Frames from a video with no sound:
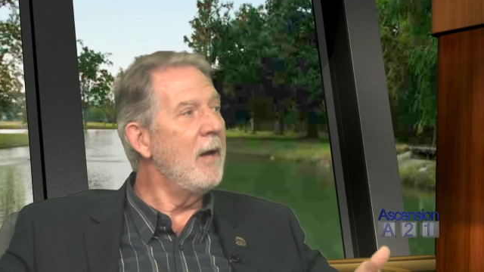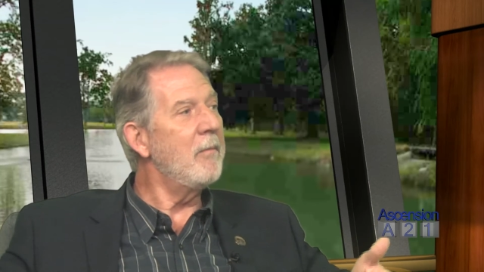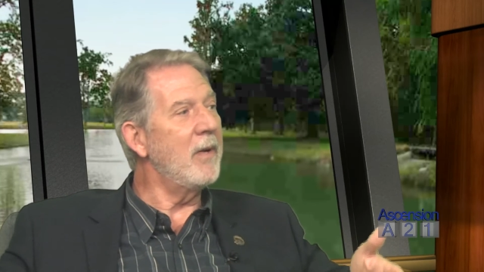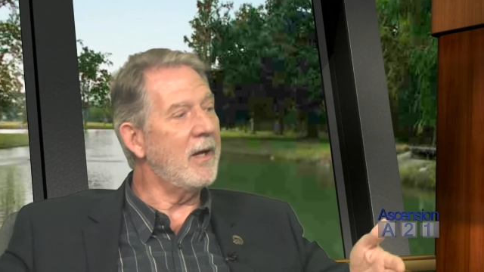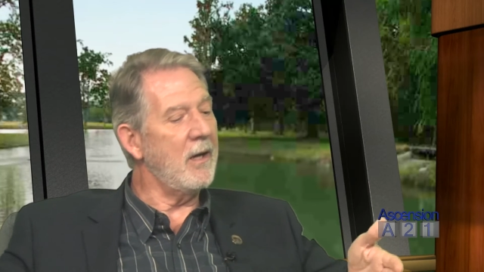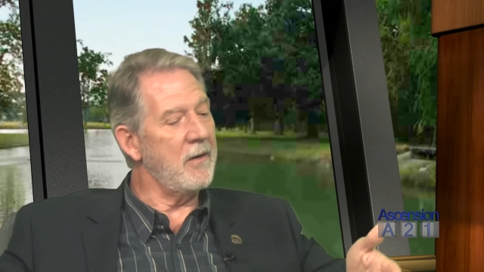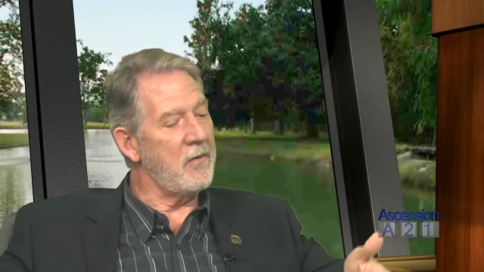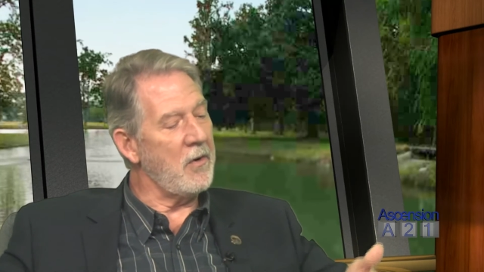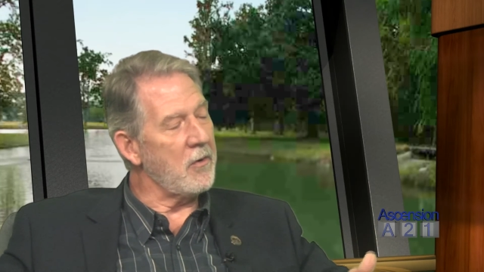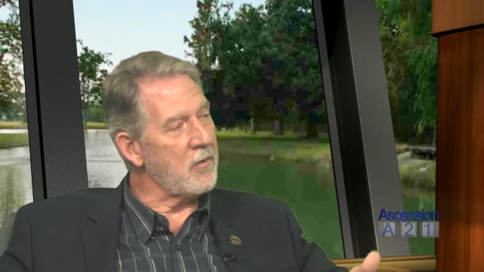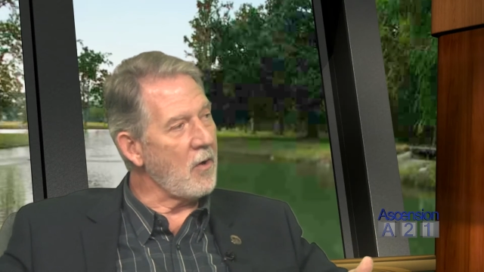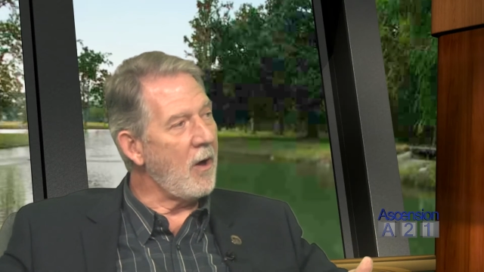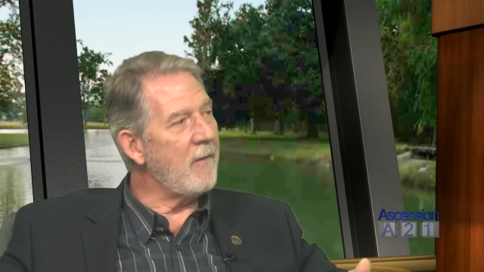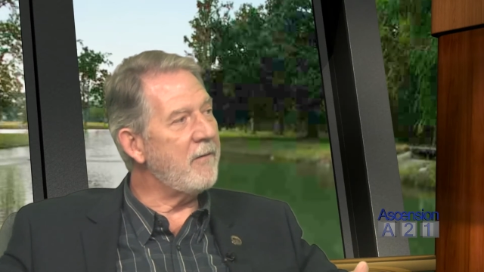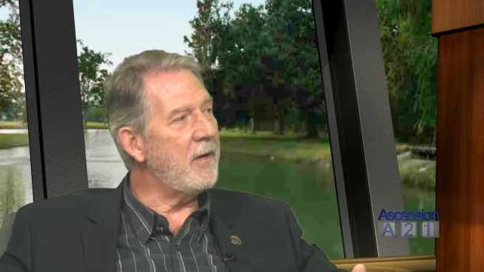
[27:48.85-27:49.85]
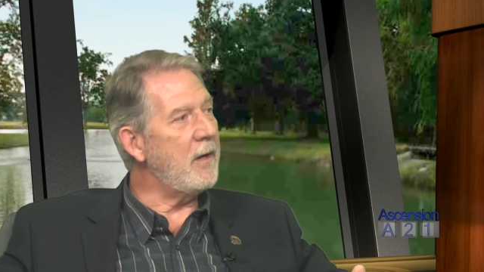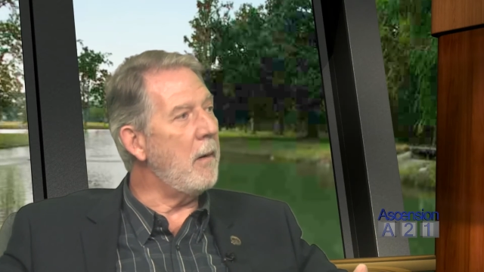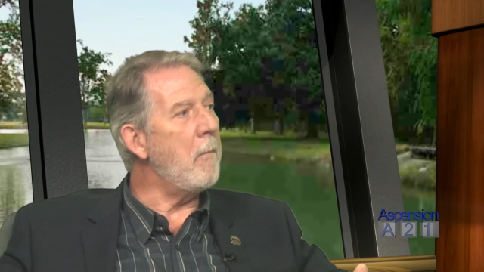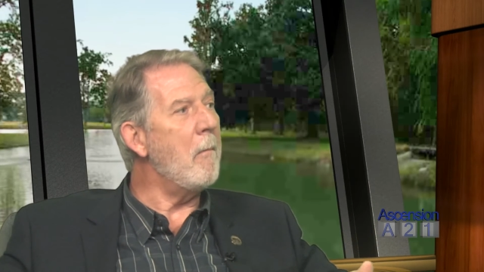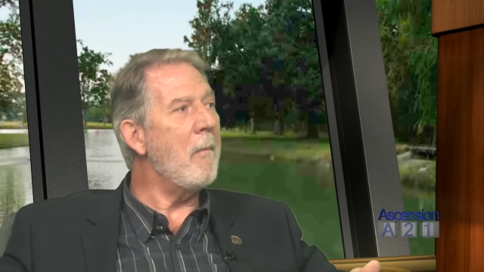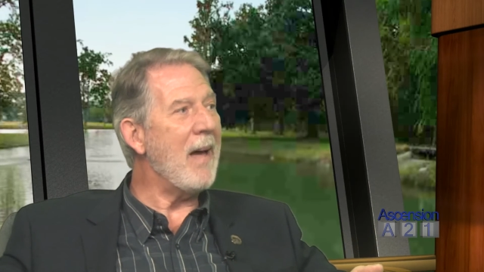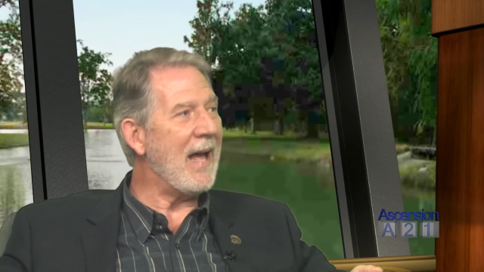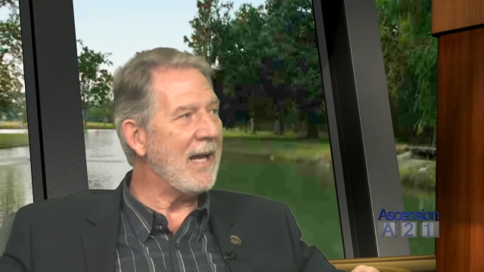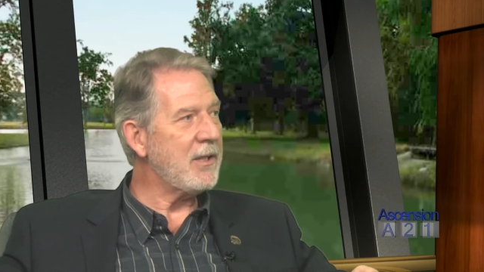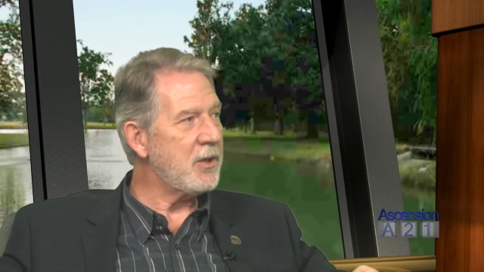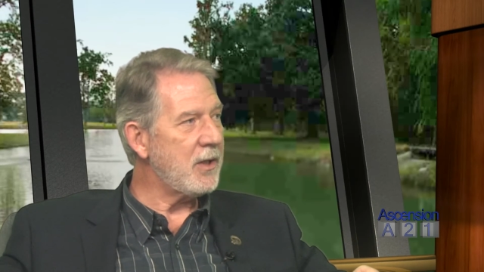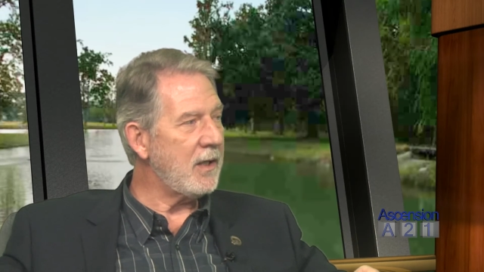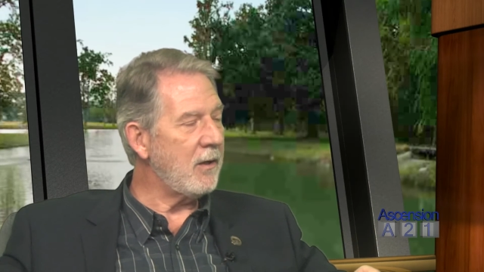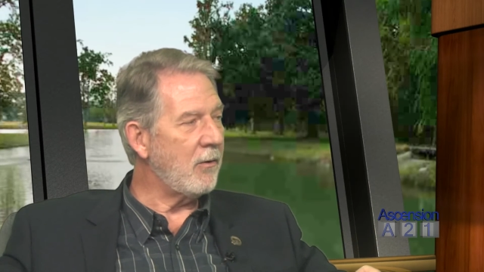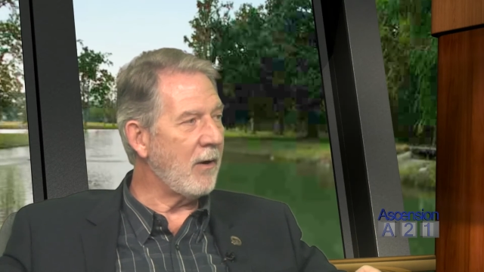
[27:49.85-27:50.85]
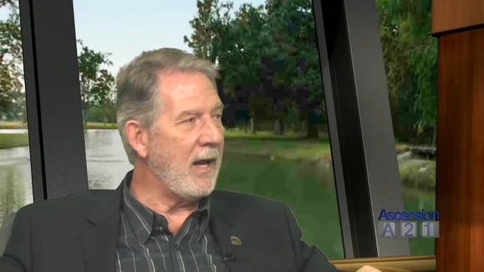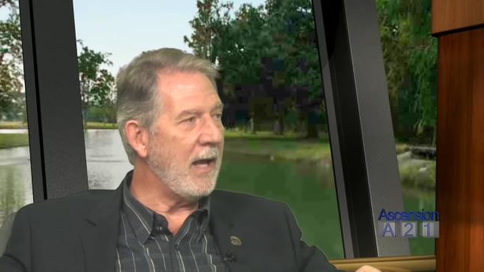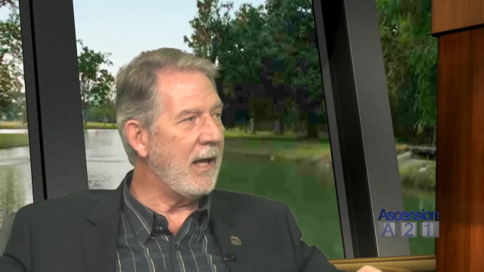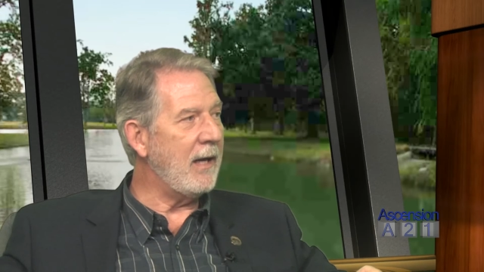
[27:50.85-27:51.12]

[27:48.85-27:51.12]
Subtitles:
because there's often a matching grant,